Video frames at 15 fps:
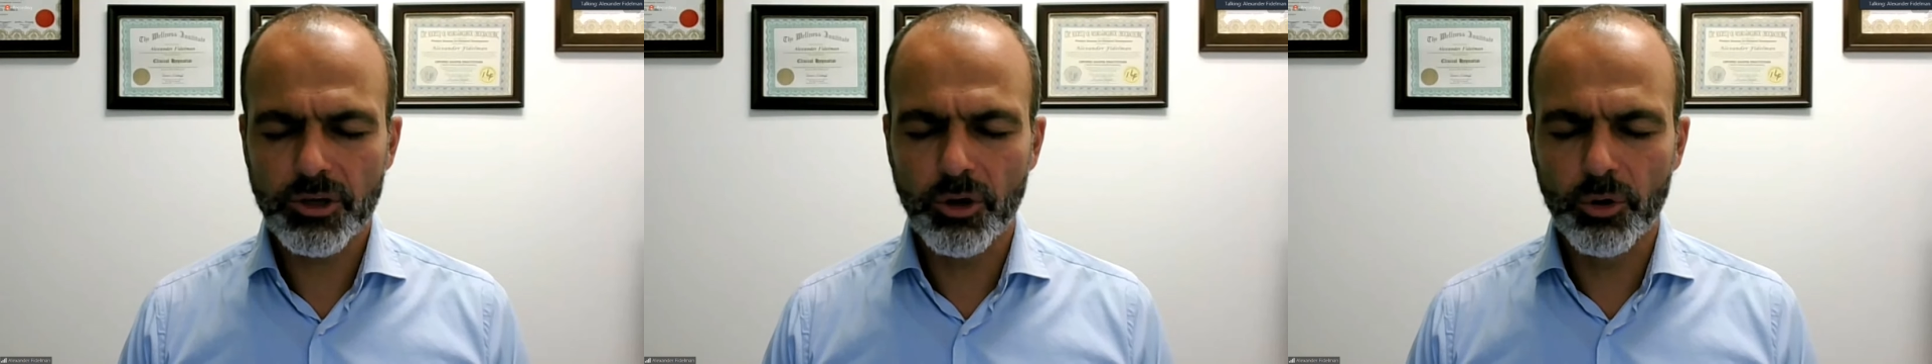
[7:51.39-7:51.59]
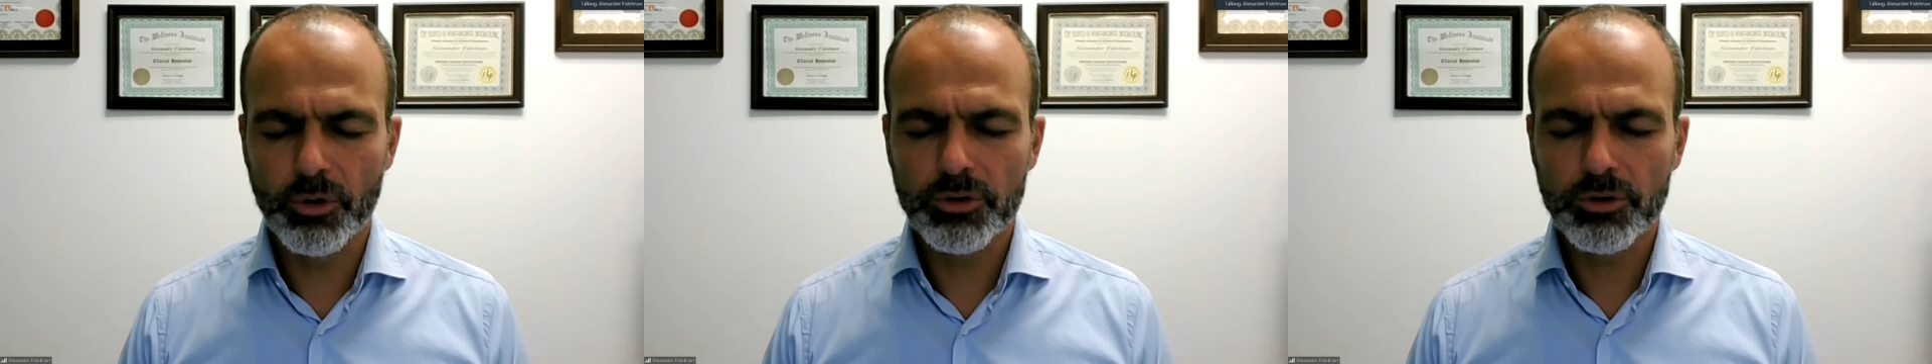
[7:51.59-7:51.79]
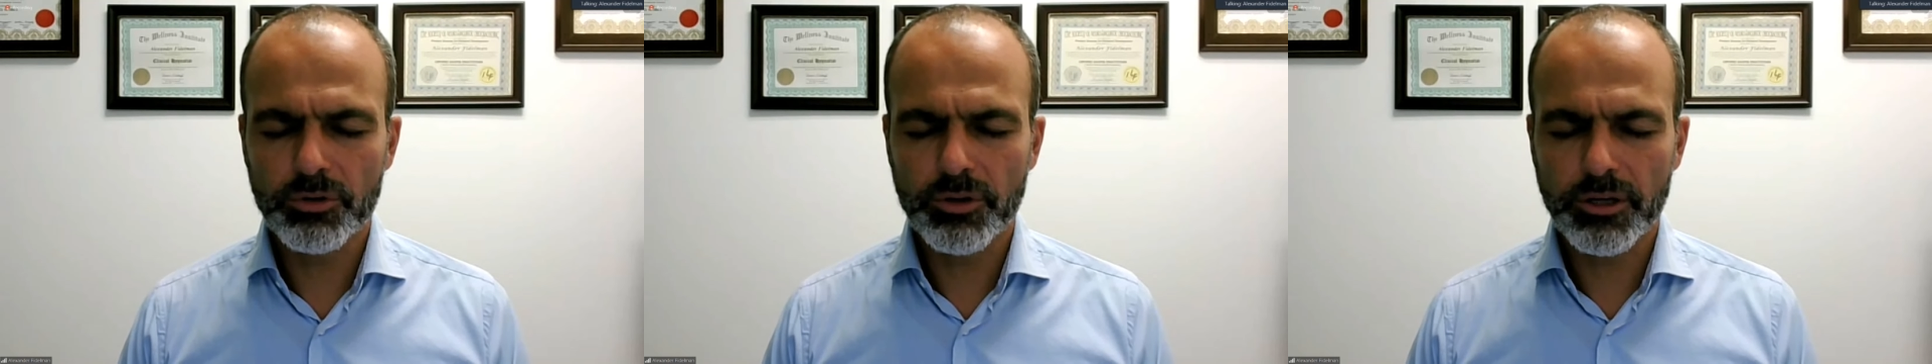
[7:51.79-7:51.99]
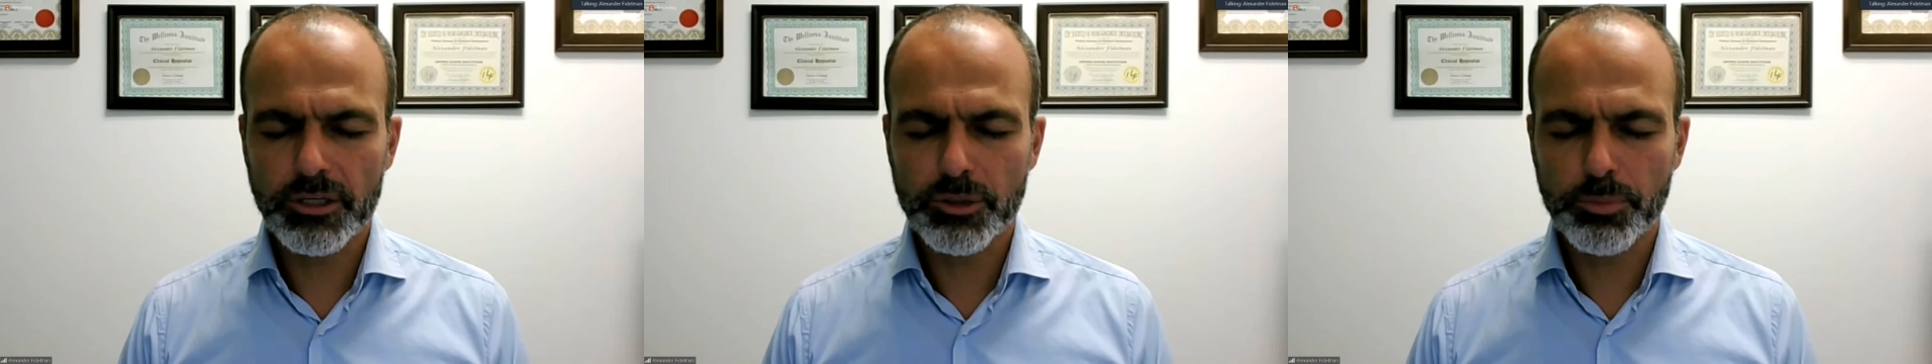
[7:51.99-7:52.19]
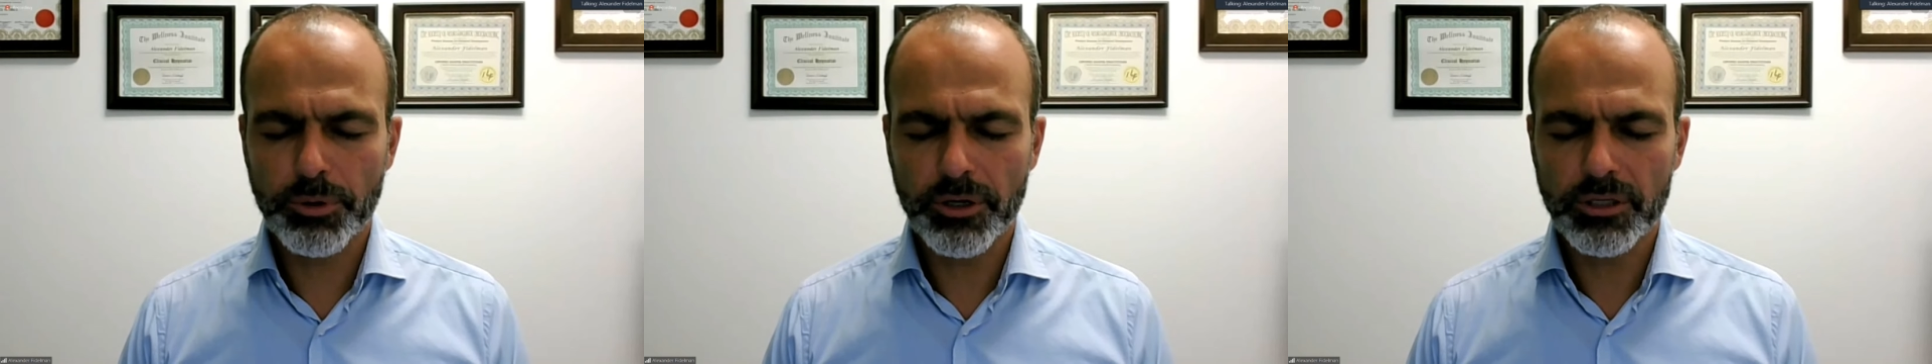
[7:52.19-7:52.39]
go into the
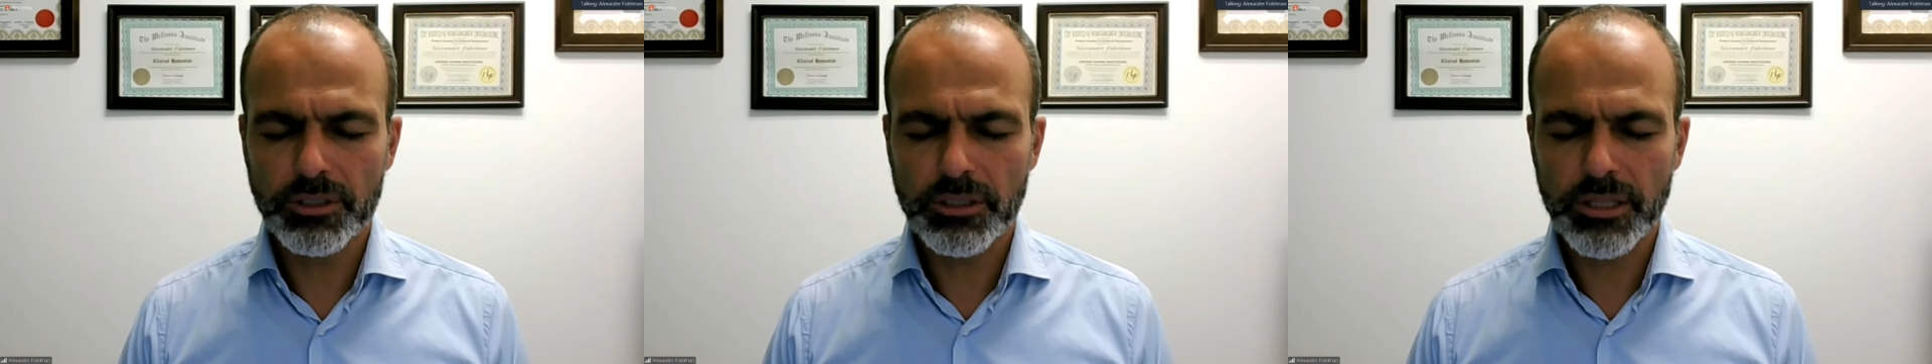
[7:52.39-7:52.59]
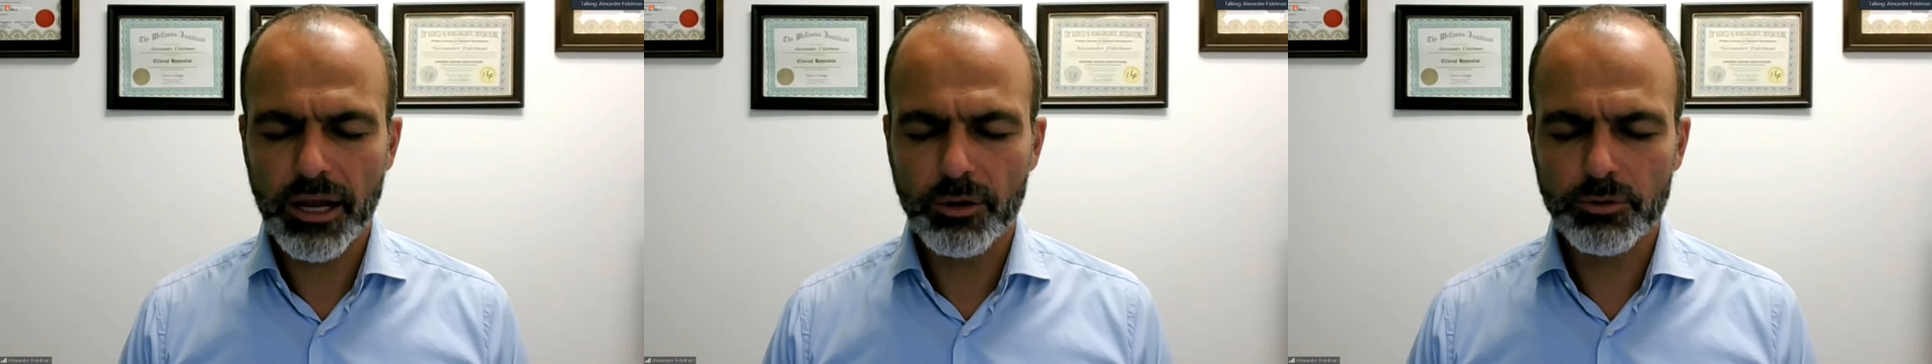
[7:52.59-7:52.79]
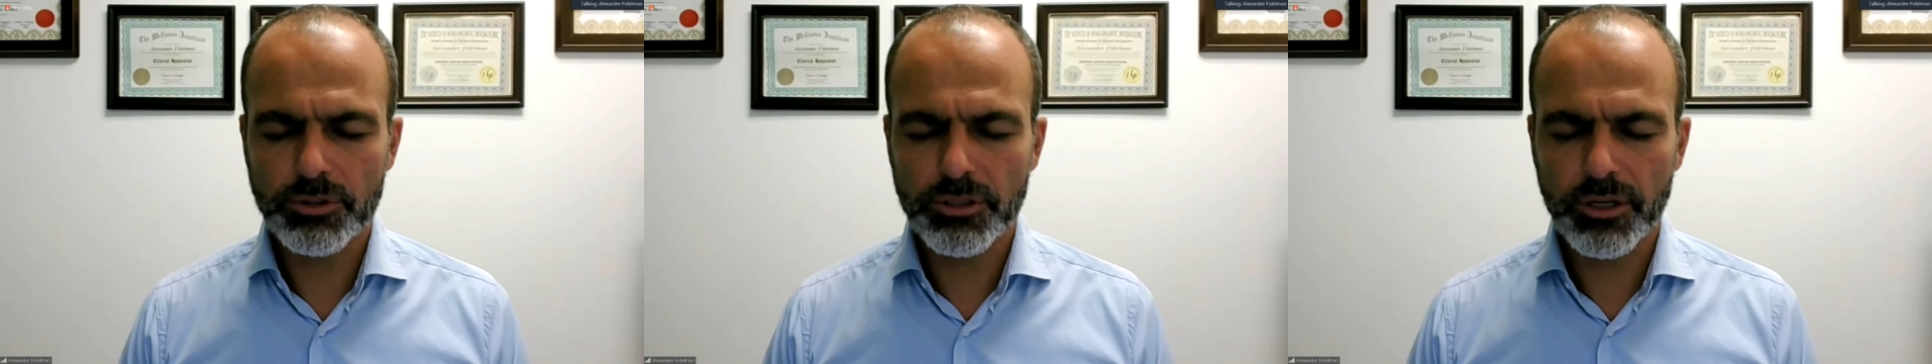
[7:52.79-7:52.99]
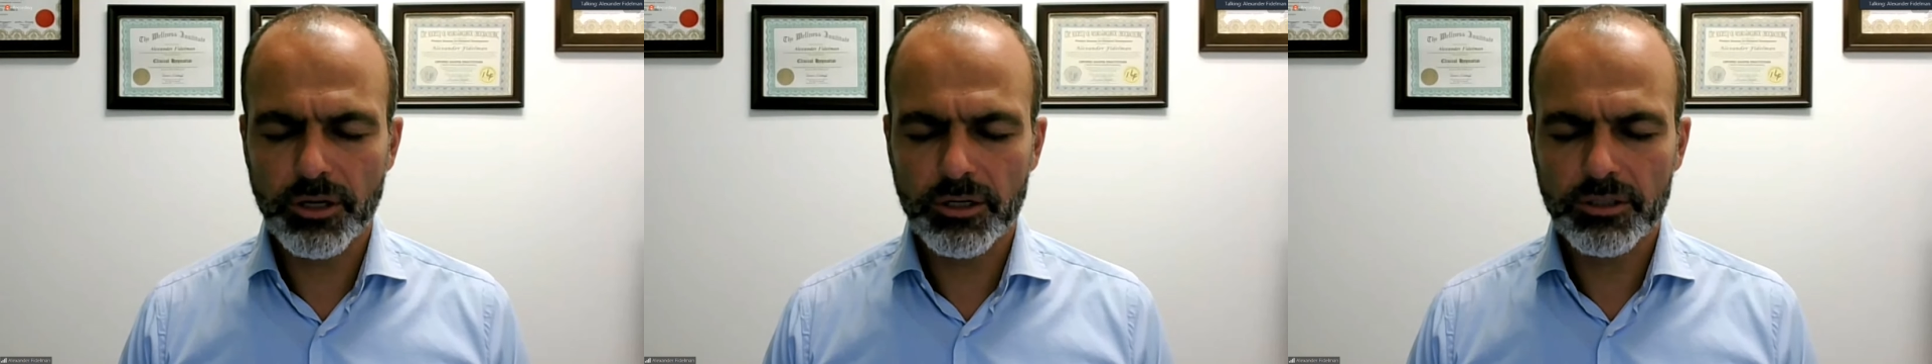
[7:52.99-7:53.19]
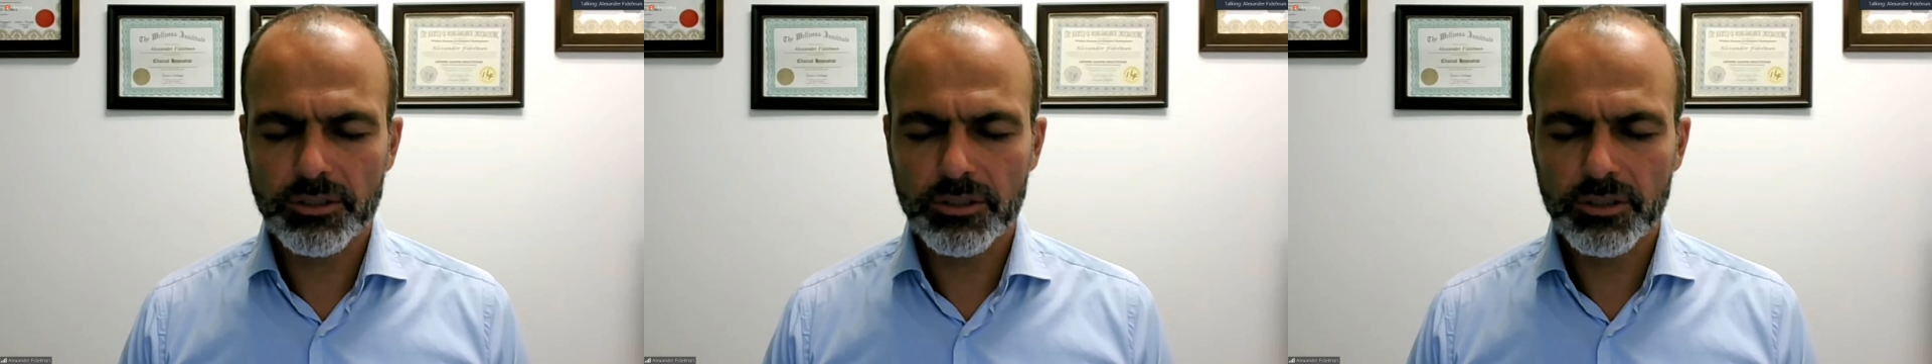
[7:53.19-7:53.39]
experience
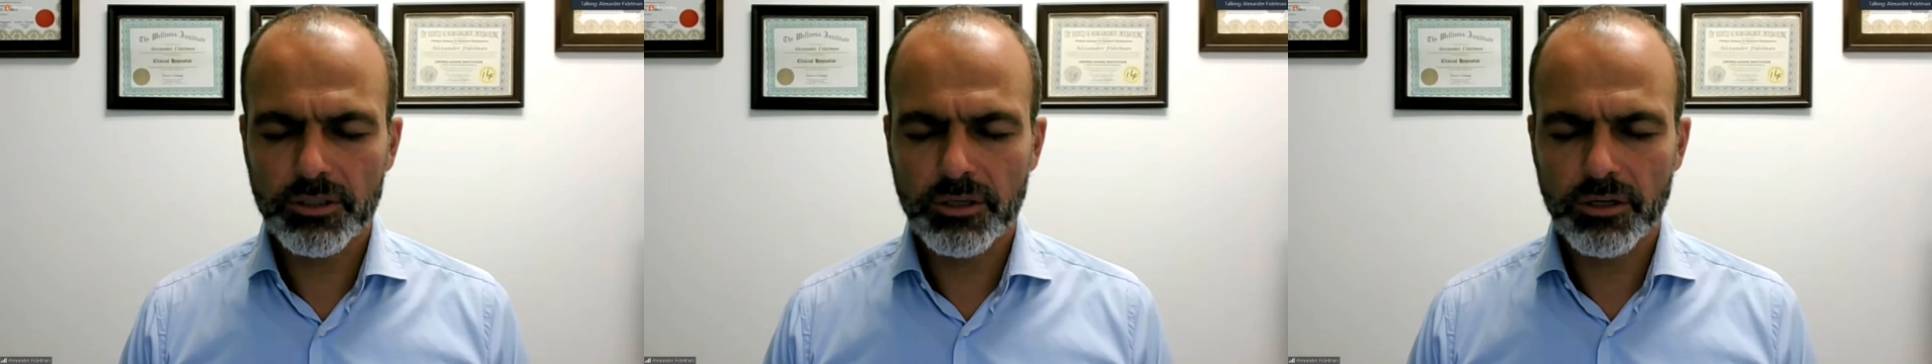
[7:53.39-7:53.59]
downstairs.